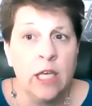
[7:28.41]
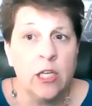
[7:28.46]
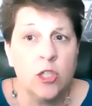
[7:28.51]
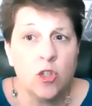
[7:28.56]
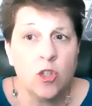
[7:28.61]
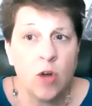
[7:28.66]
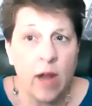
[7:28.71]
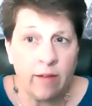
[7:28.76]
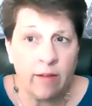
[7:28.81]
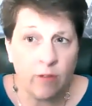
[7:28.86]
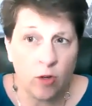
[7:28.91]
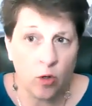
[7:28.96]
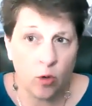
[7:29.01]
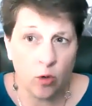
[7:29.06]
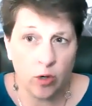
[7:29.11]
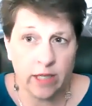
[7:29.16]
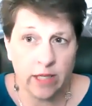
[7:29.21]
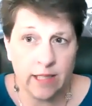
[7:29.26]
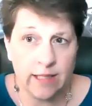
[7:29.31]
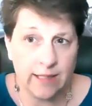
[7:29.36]
Travel
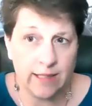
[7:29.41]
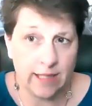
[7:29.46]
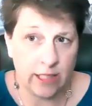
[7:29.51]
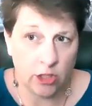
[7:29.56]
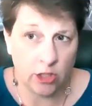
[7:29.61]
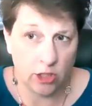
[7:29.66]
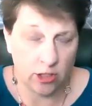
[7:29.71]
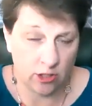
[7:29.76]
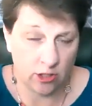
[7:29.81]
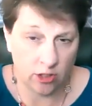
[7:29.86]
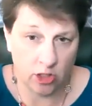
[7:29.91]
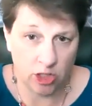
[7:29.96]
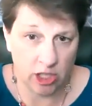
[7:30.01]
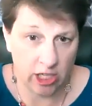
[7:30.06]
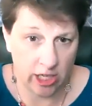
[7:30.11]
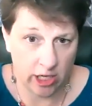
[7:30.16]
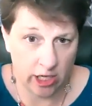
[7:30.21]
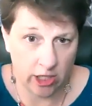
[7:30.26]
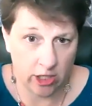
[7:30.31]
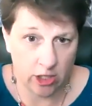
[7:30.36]
organizational
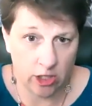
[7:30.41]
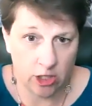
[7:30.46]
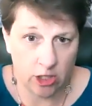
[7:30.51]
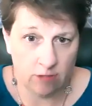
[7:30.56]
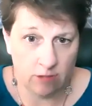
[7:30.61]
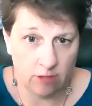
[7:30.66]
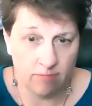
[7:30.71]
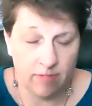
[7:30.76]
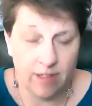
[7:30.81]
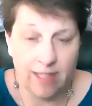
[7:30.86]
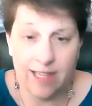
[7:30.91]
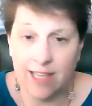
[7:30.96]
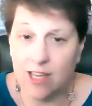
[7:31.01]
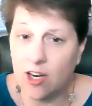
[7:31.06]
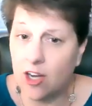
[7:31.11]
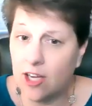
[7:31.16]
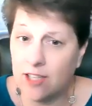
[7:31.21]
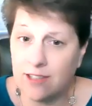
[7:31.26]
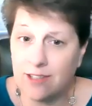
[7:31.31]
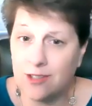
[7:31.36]
change can
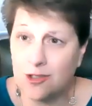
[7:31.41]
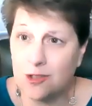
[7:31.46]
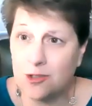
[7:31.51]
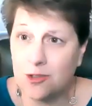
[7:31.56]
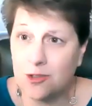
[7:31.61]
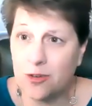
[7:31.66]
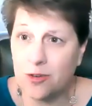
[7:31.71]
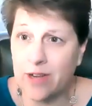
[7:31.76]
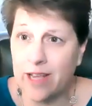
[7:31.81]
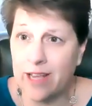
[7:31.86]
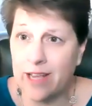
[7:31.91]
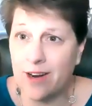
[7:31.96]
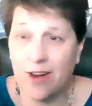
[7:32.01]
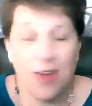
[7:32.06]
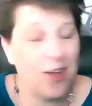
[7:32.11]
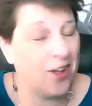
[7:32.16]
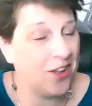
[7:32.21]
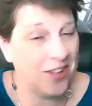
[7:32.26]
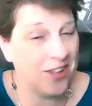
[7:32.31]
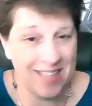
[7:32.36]
also create
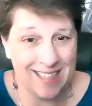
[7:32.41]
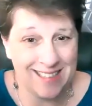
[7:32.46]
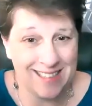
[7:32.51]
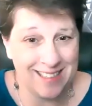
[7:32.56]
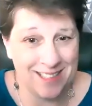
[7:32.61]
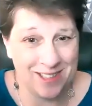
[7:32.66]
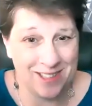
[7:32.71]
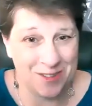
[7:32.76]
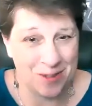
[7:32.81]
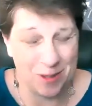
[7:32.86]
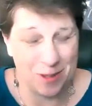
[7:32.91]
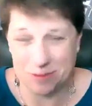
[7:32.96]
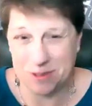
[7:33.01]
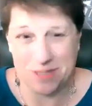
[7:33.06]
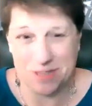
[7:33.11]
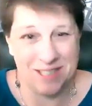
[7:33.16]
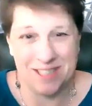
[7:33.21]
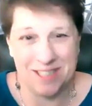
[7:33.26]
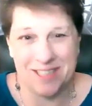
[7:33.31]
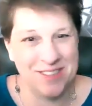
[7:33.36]
all kinds of
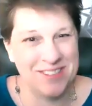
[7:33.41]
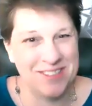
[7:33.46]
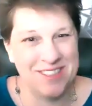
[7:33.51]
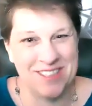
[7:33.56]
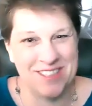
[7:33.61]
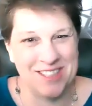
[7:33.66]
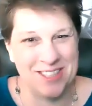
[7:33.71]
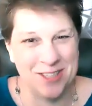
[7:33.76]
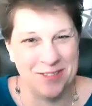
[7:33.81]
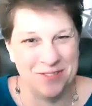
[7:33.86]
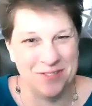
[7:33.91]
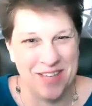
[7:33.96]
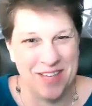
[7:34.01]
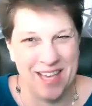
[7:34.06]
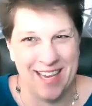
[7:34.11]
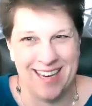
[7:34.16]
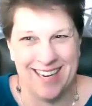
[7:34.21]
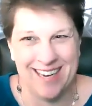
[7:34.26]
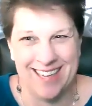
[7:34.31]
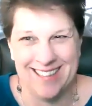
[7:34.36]
disruption in your system,
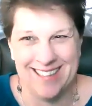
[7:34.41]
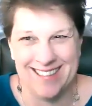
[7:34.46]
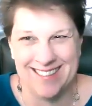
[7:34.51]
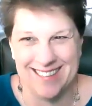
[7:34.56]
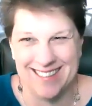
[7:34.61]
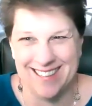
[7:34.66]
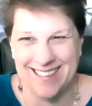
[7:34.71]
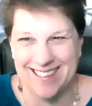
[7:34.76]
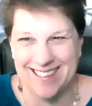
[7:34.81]
can it?